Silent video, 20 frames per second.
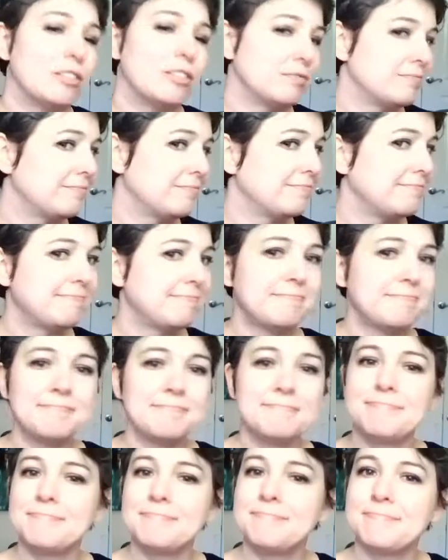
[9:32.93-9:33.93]

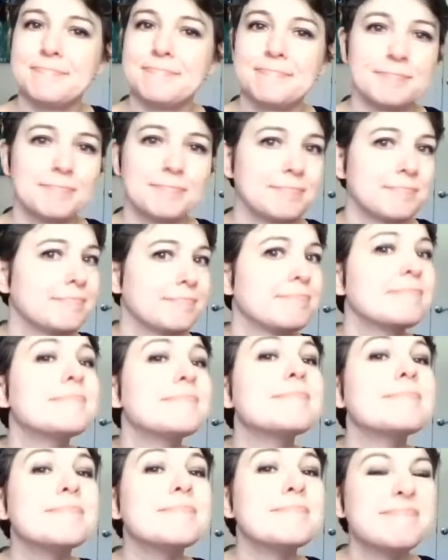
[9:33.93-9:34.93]

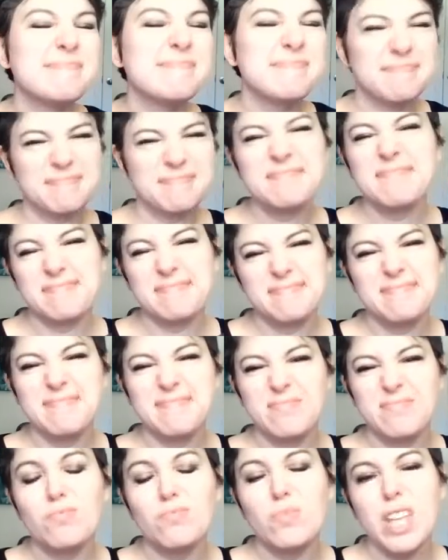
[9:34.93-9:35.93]

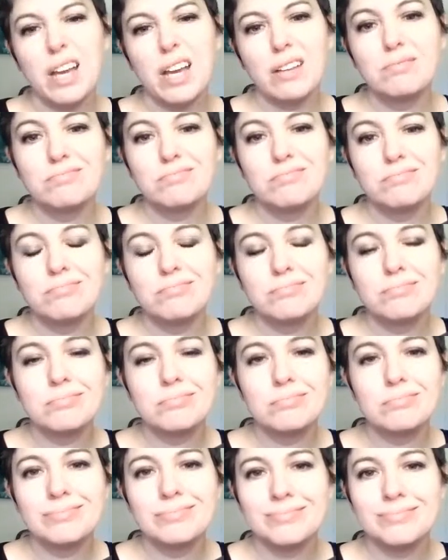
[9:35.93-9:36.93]

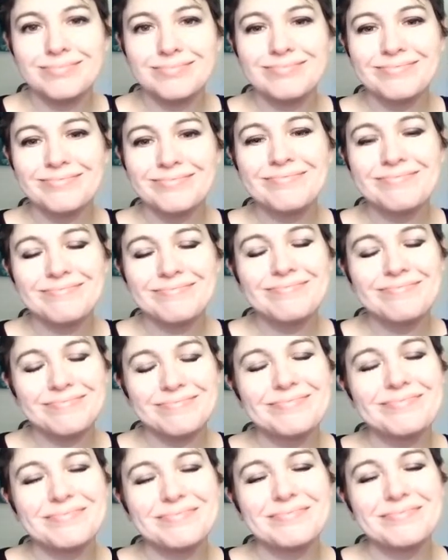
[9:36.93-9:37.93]

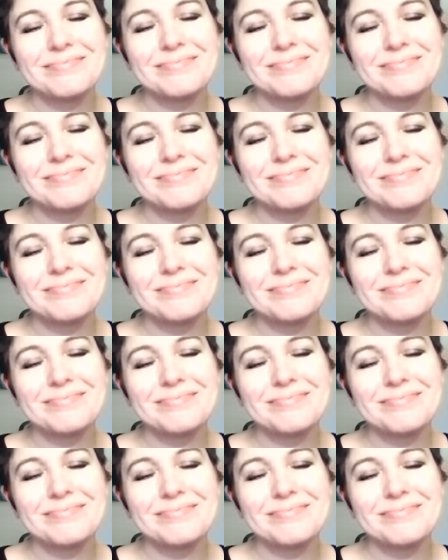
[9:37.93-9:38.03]
[no speech]